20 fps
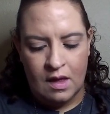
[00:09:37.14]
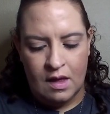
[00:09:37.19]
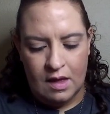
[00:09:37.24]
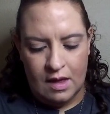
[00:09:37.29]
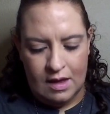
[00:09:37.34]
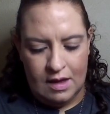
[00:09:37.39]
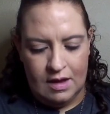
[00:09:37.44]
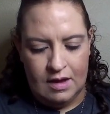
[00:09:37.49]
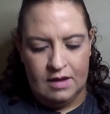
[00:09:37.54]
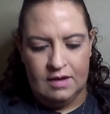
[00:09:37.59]

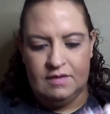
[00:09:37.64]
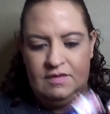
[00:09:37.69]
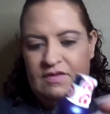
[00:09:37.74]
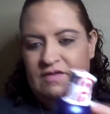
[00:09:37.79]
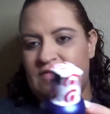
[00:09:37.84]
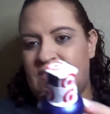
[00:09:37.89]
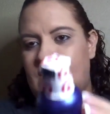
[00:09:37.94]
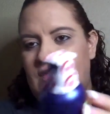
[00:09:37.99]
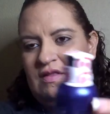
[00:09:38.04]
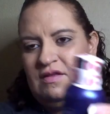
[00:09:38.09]
And
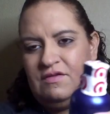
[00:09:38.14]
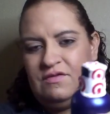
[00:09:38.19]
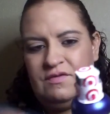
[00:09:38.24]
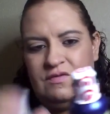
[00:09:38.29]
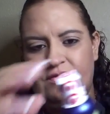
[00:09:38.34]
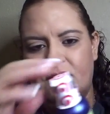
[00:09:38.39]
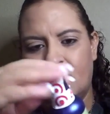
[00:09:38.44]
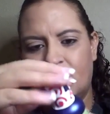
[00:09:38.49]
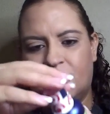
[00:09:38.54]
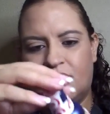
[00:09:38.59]
see, this one's
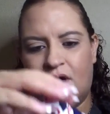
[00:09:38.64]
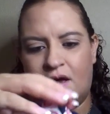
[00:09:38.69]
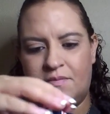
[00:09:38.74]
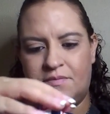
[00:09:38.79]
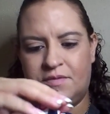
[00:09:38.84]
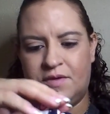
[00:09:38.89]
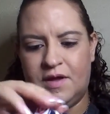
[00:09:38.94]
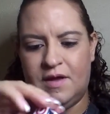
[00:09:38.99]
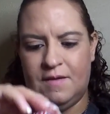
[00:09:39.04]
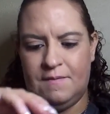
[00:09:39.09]
all wrapped
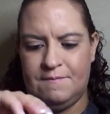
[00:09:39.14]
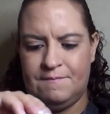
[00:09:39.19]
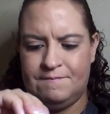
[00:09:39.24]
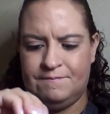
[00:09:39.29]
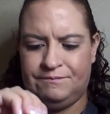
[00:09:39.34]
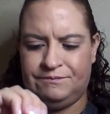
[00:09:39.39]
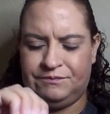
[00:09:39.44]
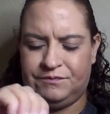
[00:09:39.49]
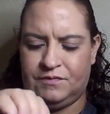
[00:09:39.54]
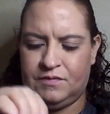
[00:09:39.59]
up.
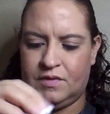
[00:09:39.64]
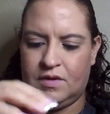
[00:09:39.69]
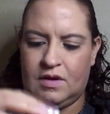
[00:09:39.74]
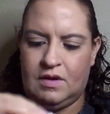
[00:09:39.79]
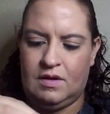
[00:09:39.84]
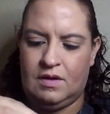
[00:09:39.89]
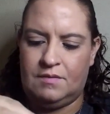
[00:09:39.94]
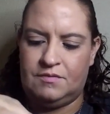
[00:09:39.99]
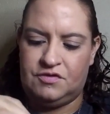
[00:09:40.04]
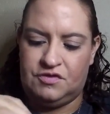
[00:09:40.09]

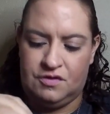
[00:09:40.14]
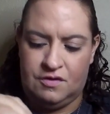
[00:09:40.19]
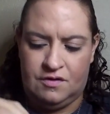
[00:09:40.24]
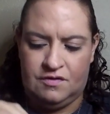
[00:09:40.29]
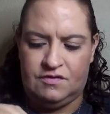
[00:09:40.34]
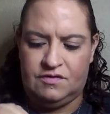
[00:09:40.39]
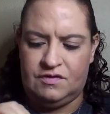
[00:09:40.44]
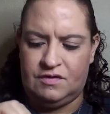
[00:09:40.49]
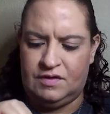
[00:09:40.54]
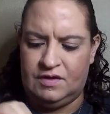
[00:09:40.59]
I'm sure it's
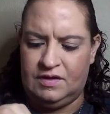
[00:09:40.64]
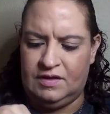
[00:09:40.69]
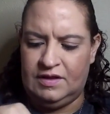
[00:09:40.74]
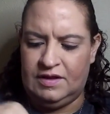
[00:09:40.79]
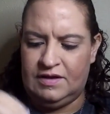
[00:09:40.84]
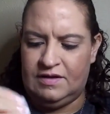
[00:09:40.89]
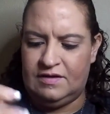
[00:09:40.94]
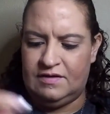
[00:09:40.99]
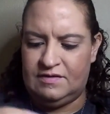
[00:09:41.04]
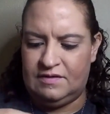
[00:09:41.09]
so the
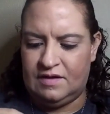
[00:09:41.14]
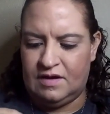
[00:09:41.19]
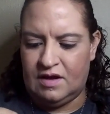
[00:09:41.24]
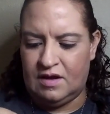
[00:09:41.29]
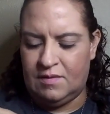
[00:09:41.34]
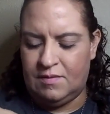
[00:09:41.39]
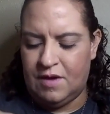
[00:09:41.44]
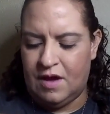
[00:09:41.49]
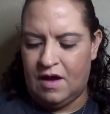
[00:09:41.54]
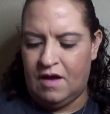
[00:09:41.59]
lid doesn't
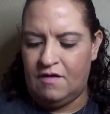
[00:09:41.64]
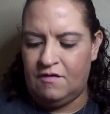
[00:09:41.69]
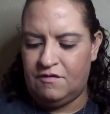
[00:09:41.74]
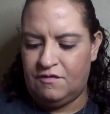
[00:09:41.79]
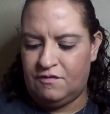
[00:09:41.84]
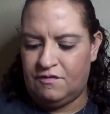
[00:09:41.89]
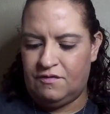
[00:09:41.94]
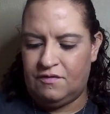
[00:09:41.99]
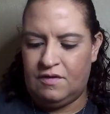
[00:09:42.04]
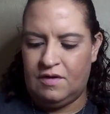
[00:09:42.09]
come
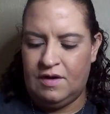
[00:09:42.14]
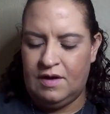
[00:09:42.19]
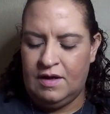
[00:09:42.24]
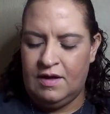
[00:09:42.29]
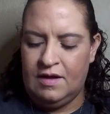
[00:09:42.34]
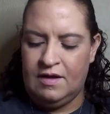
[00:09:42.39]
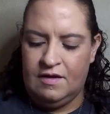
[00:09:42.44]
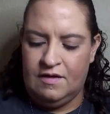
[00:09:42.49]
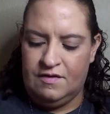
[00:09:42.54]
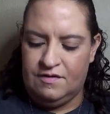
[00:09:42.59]
off.
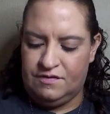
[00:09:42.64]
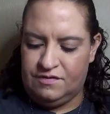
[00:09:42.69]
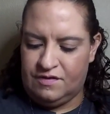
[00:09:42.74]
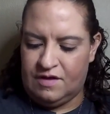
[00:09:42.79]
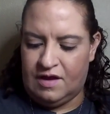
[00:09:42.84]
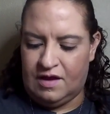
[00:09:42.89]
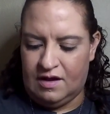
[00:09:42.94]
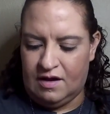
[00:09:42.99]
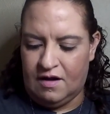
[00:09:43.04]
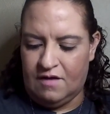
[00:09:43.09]
Just take
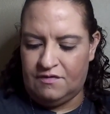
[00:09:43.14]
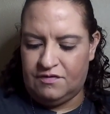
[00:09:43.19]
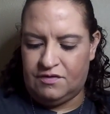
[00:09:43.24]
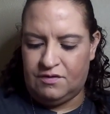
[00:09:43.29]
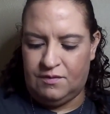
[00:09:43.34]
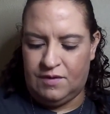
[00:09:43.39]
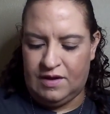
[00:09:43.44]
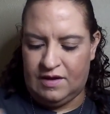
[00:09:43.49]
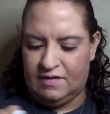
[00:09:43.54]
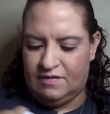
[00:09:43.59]
it off so
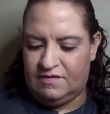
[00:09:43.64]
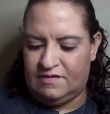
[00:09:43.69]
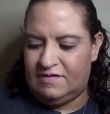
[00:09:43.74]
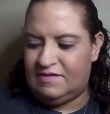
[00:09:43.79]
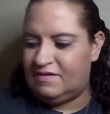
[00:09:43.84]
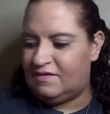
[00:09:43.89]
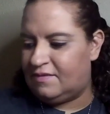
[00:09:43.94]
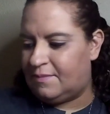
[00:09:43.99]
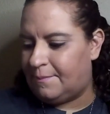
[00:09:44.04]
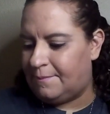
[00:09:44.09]
we can
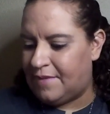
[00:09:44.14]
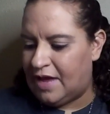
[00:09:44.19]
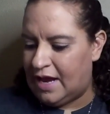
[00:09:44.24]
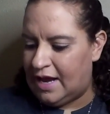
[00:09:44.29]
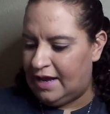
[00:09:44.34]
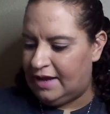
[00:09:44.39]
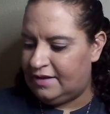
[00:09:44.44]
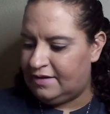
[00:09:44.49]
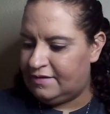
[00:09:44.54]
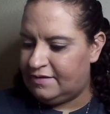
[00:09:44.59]
smell
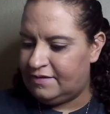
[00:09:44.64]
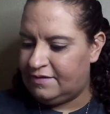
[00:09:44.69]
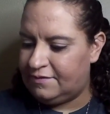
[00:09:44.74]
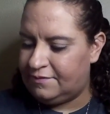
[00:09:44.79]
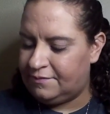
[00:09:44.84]
it.